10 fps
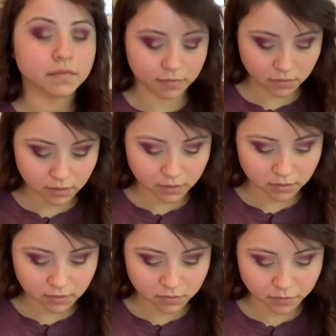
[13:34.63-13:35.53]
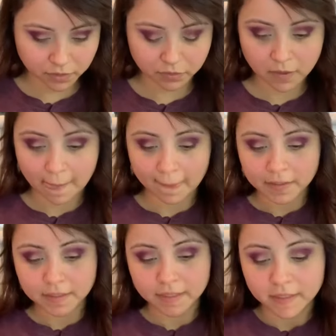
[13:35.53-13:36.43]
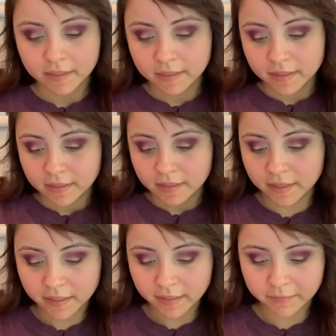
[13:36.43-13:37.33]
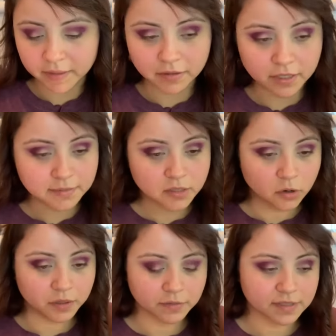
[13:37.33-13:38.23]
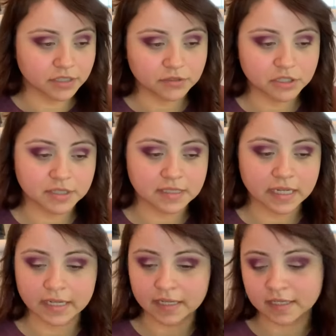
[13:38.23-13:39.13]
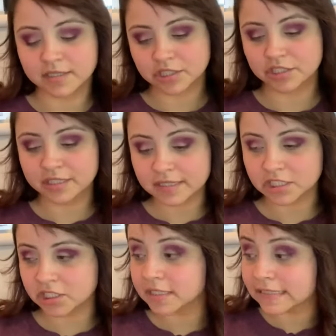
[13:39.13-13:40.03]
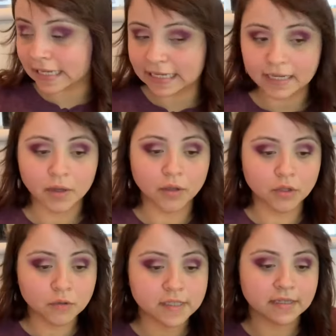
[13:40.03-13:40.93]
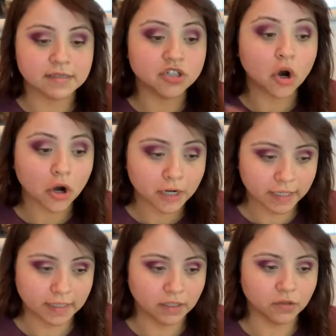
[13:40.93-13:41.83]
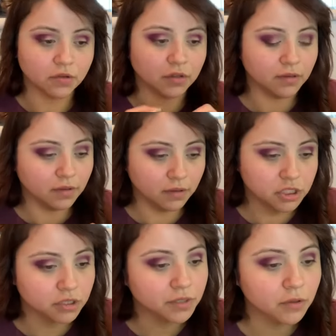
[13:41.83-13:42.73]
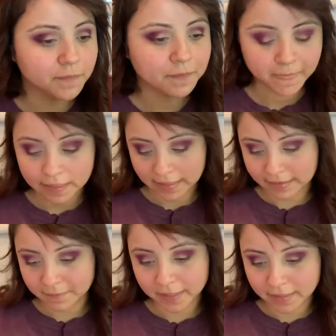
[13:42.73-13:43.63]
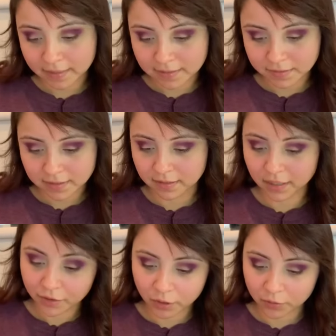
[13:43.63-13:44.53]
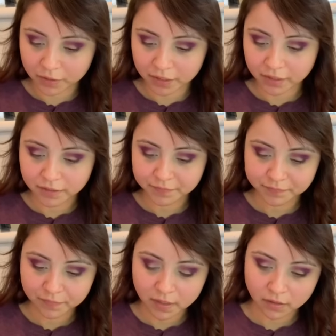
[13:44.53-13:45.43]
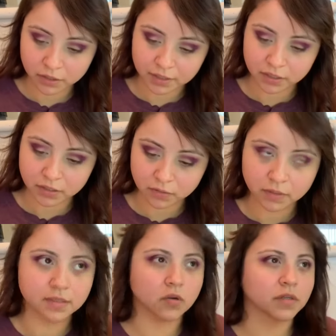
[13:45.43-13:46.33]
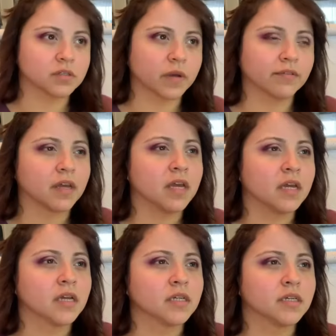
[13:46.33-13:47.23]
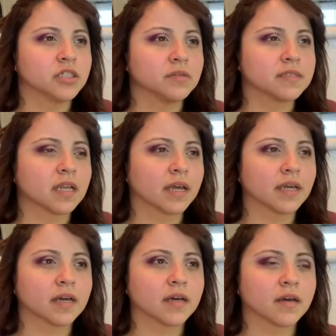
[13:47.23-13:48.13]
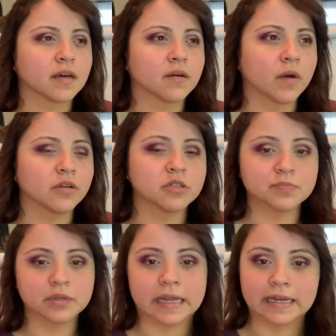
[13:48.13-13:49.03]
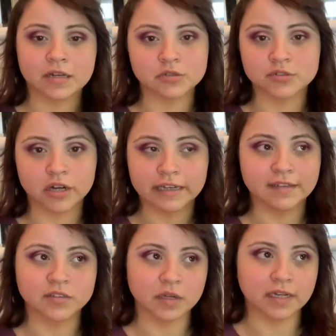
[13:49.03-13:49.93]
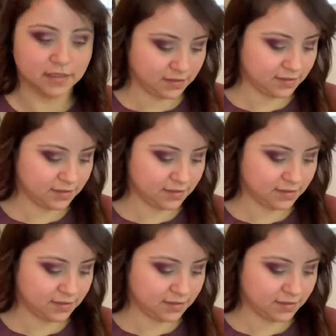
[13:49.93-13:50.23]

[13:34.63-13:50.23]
And really cool. And then my other husband's coworker was there too, and she's like, because she, she said, use it as a target, you know, the, the Cheerio. And then my husband's other coworker, or her co his coworker's wife, she was like, why don't you just put like an actual target in the toilet?